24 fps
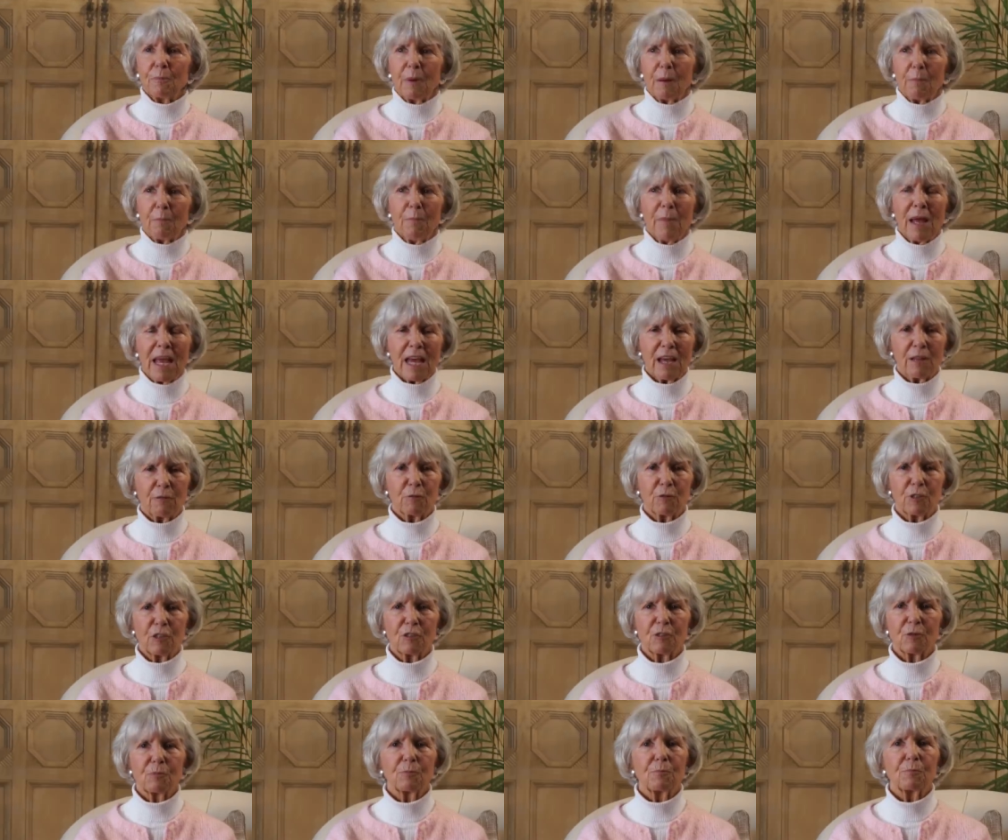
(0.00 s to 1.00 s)
man
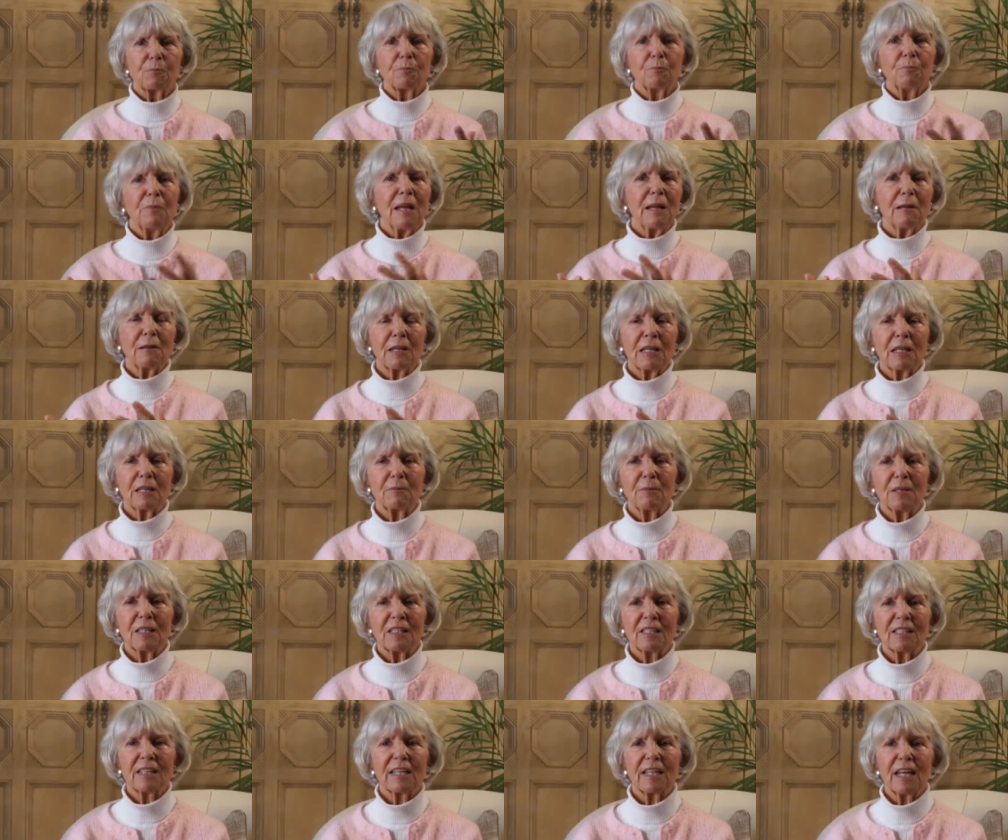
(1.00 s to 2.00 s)
was making me
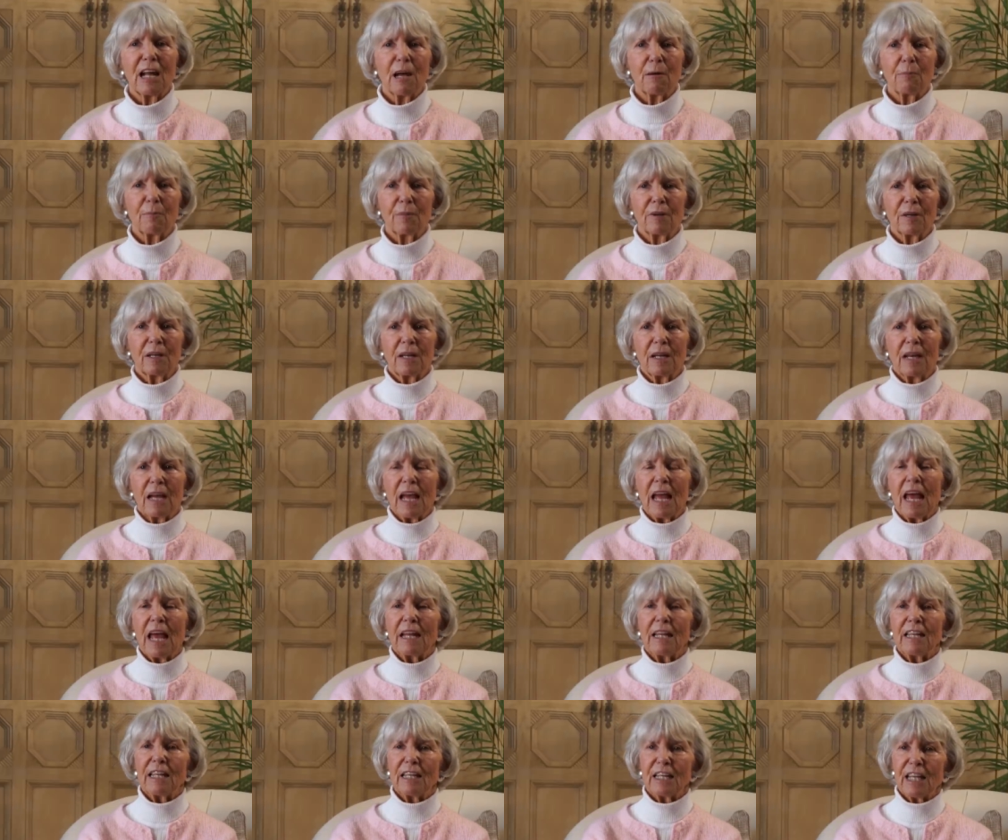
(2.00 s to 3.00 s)
sit up,
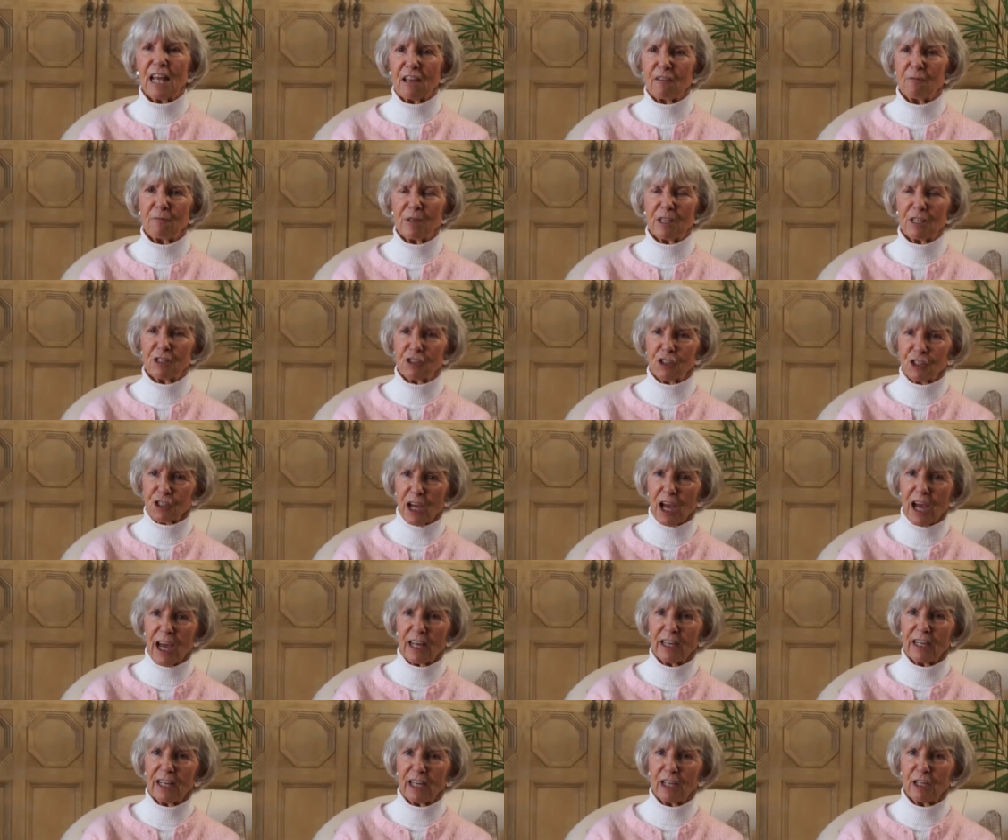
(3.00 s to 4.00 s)
and he gave me a
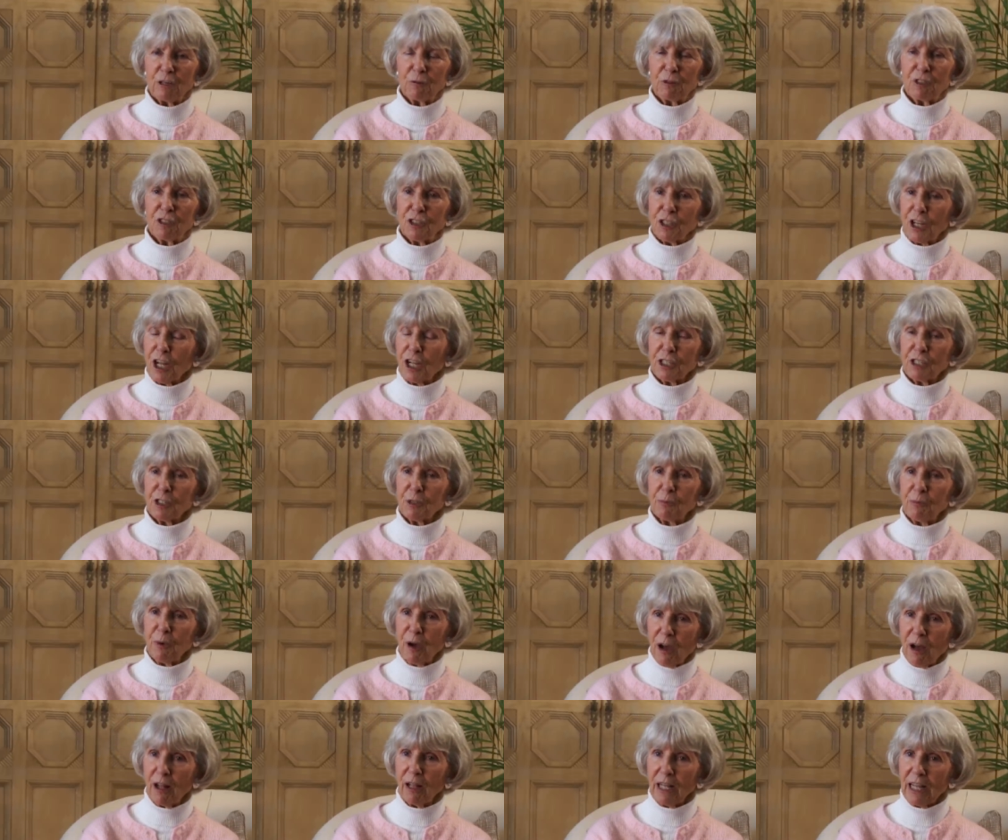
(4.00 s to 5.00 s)
shot, and it was Doctor
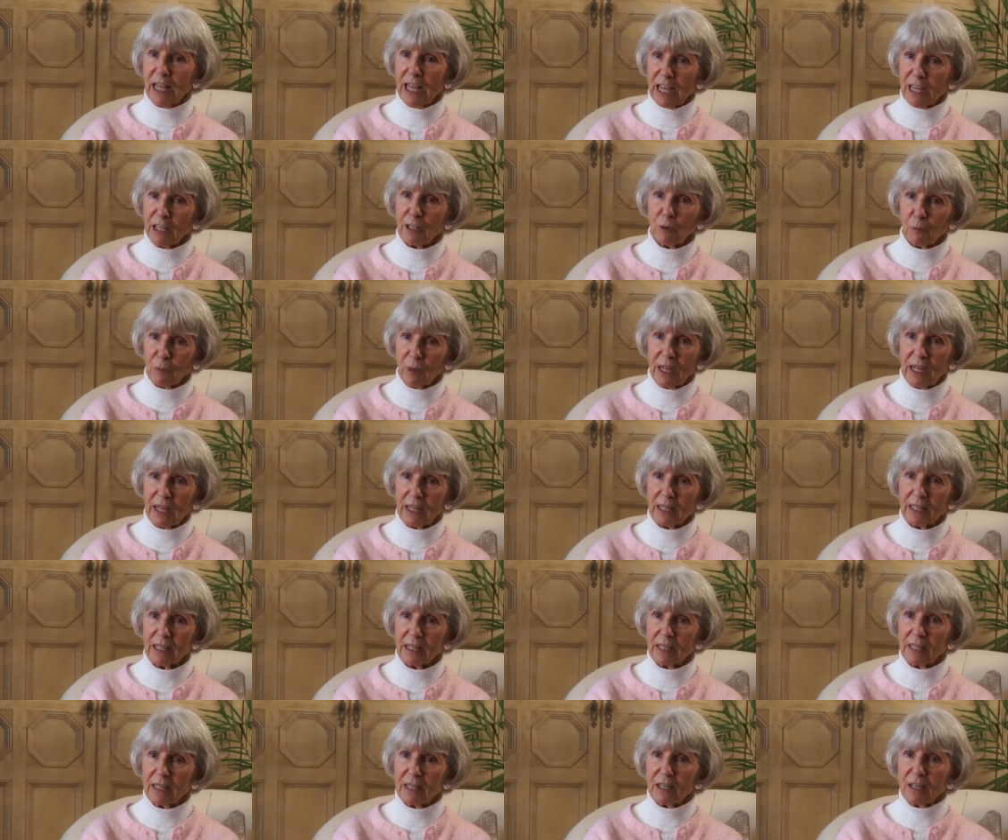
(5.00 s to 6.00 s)
Paul Hannaway,
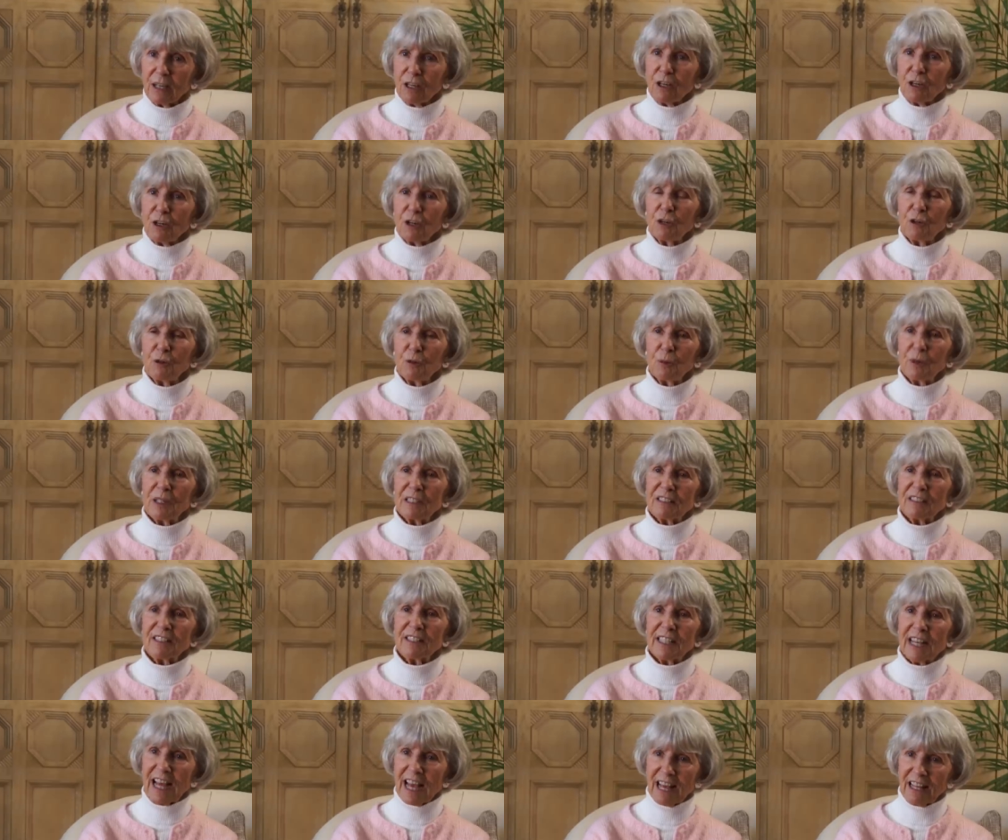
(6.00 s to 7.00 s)
who was
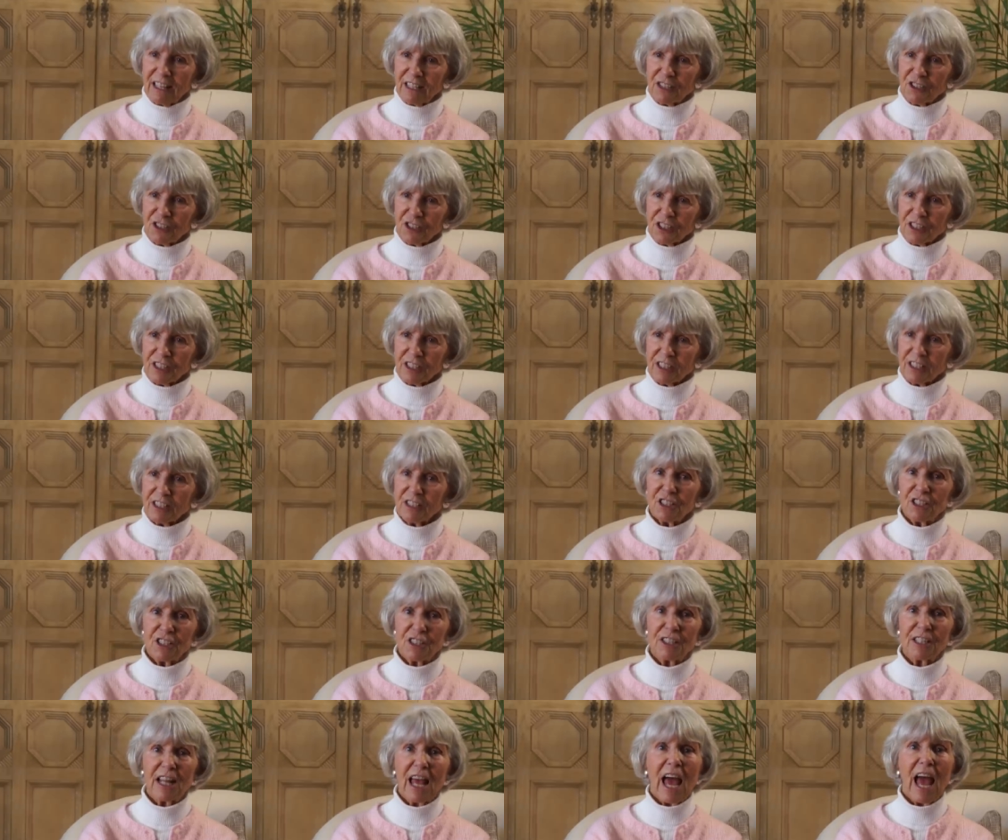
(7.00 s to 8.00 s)
an allergist,
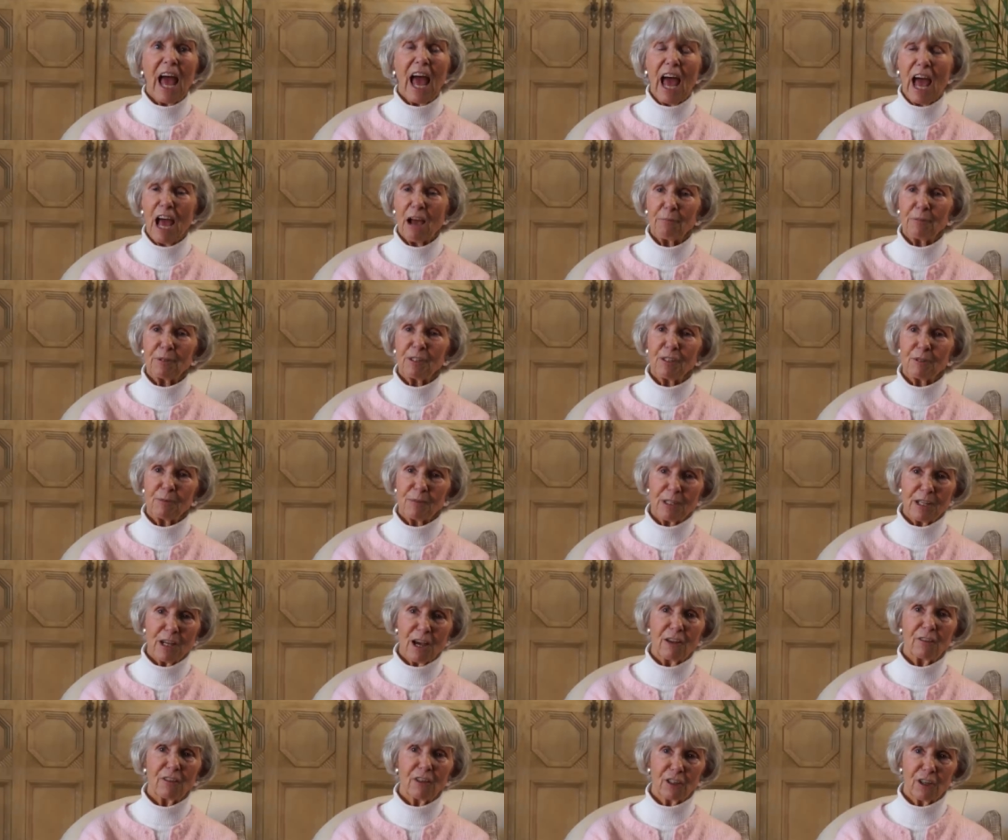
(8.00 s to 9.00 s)
just happened to be
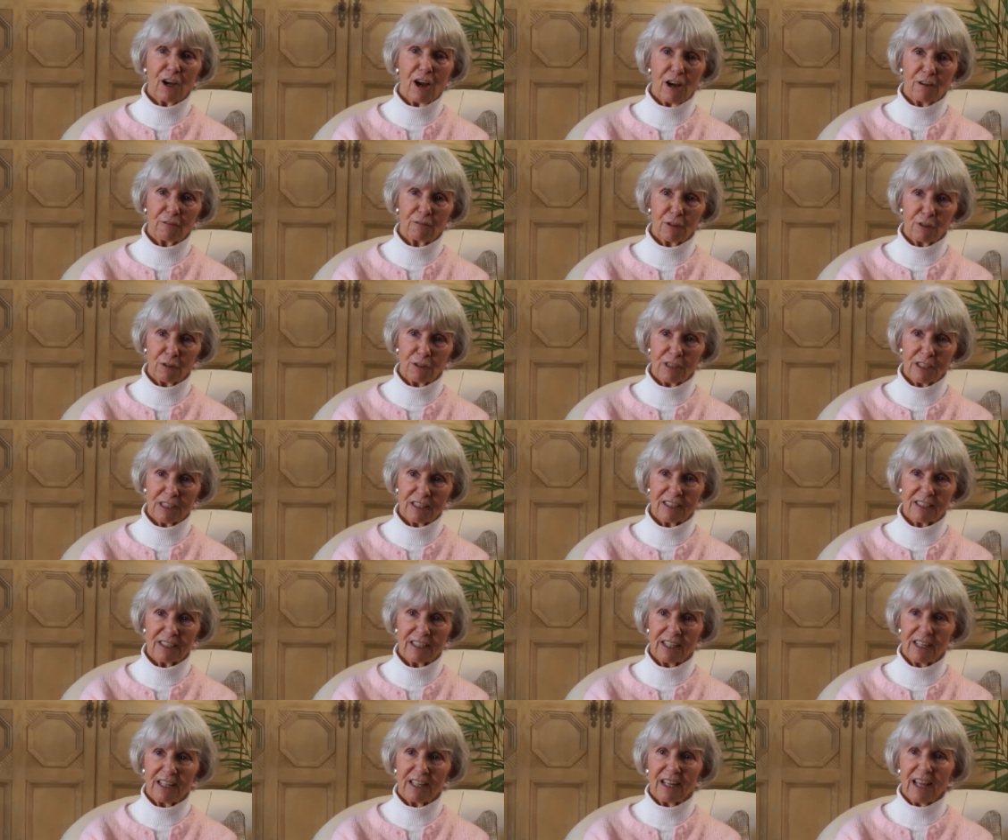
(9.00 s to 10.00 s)
on the golf course
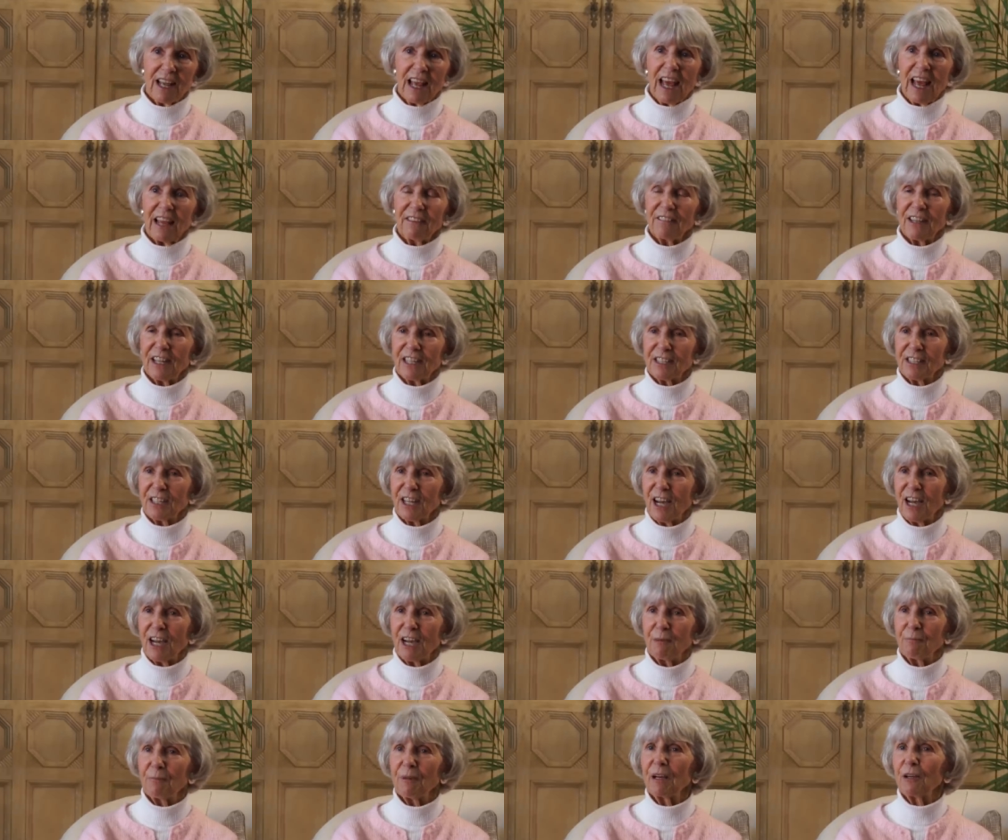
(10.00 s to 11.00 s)
at that
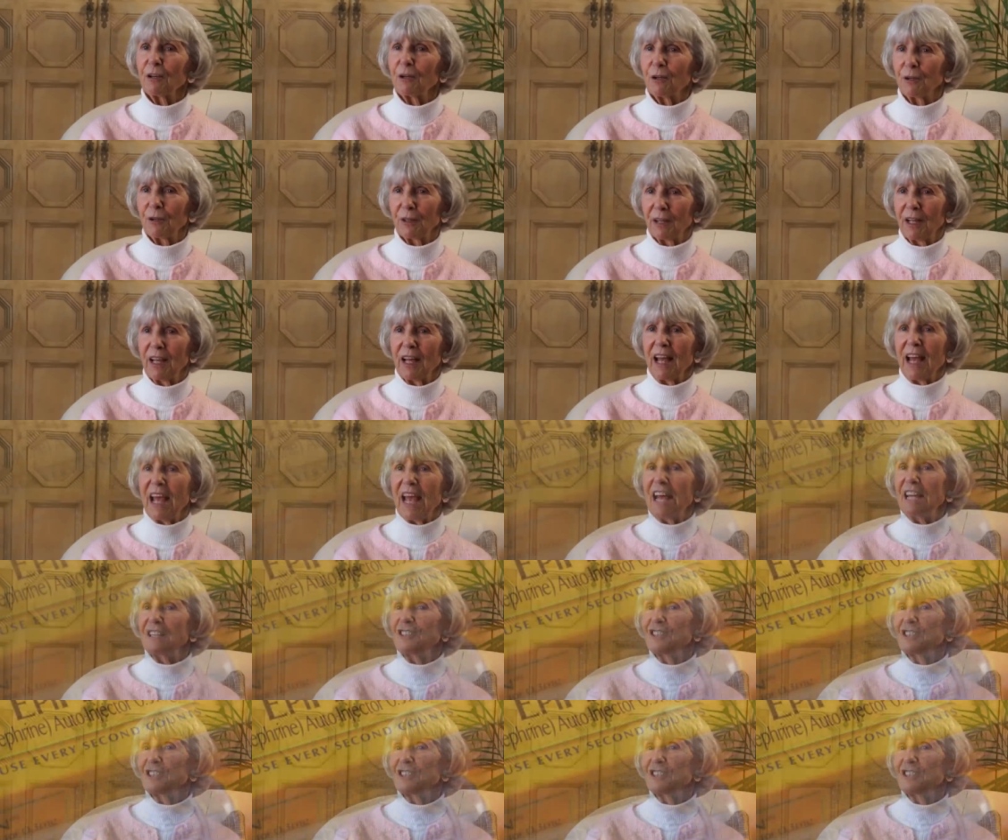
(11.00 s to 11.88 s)
time, and